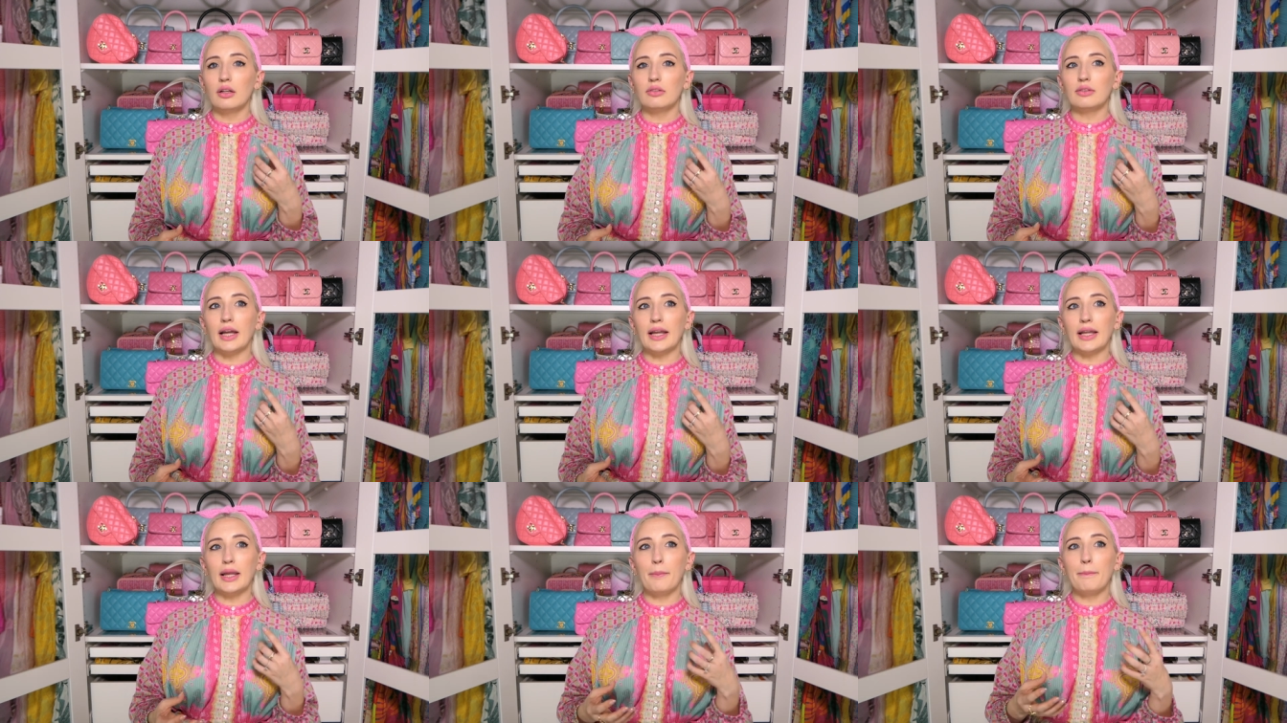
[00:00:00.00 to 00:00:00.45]

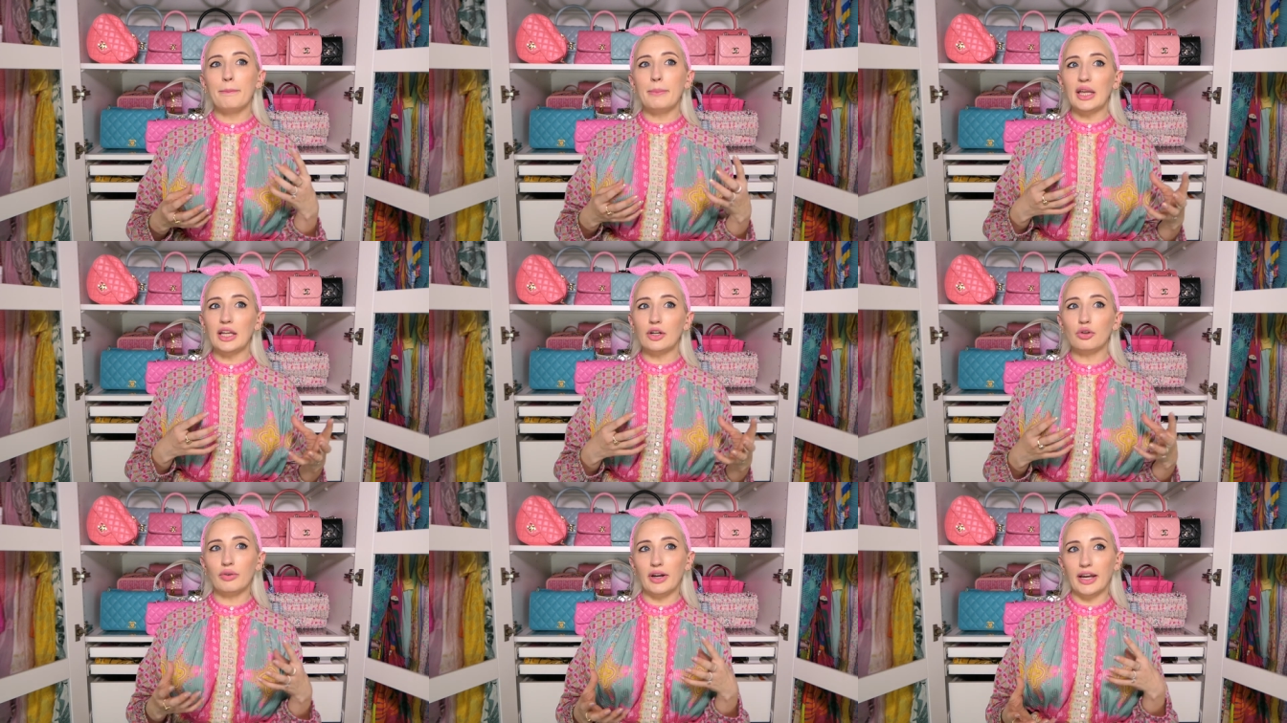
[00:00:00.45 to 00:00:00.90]
like
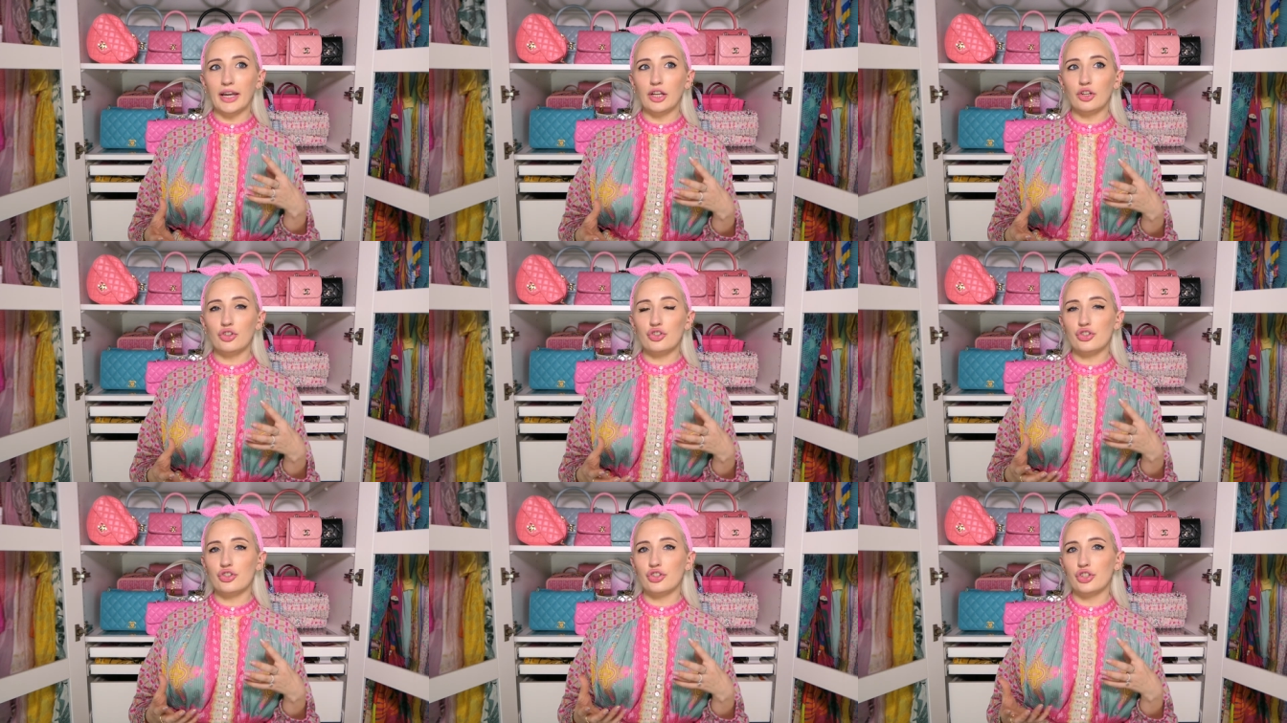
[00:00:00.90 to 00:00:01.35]

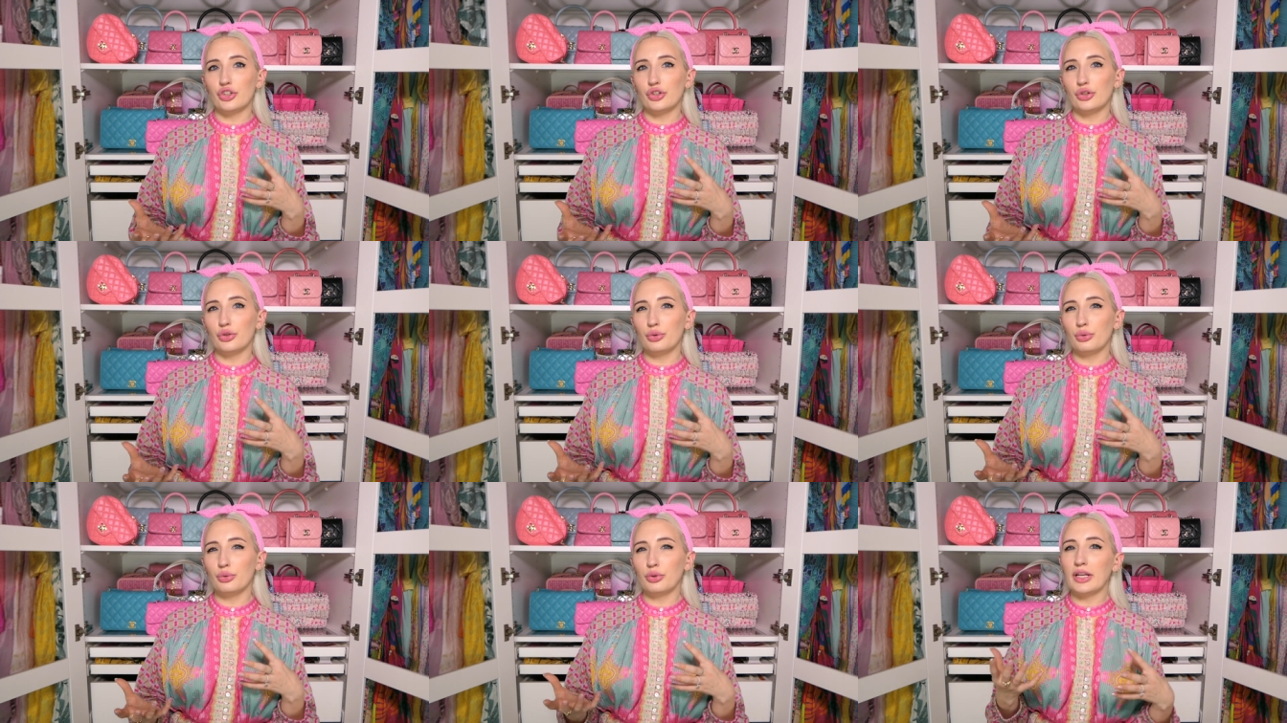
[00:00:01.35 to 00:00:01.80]
mid-range
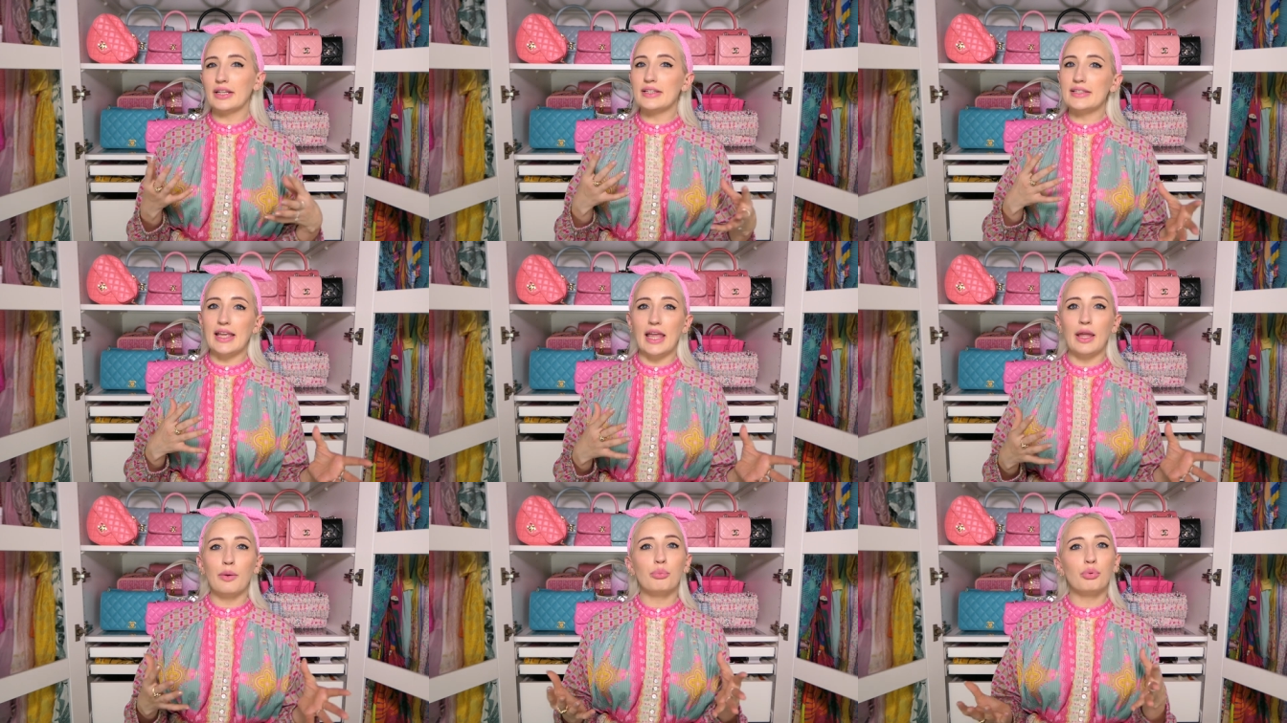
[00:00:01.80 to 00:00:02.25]
to
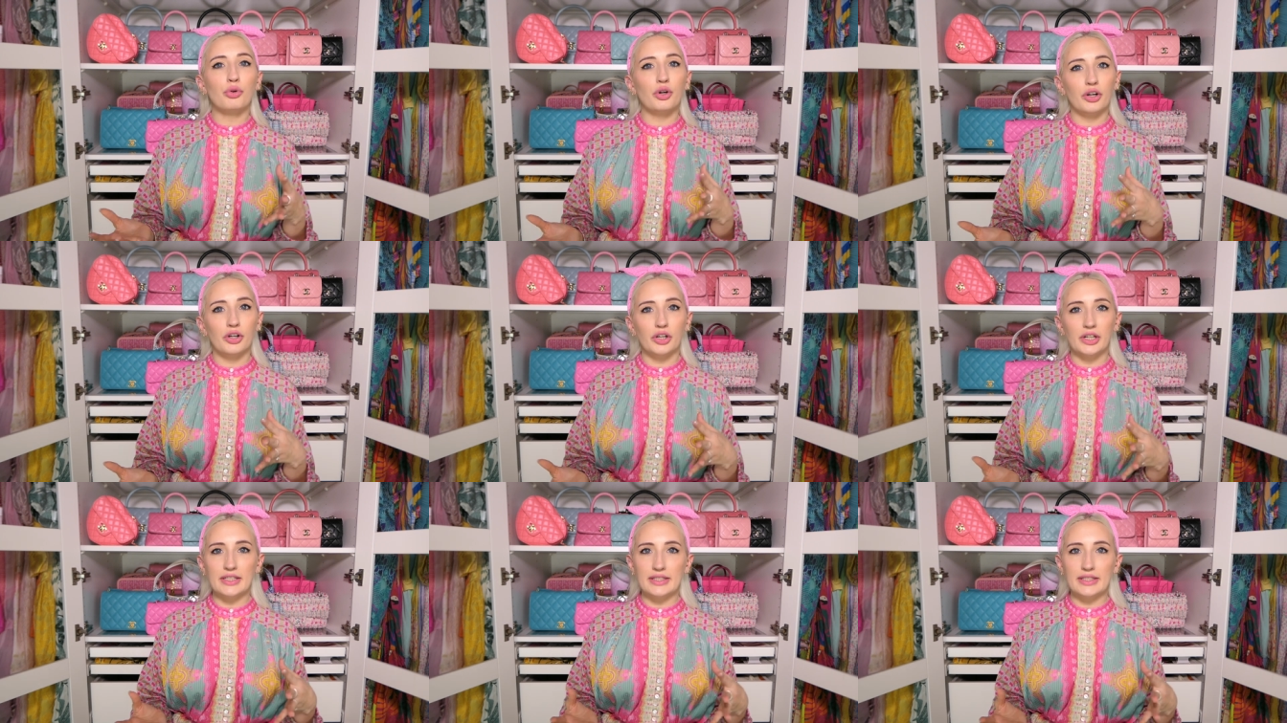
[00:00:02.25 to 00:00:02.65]
contemporary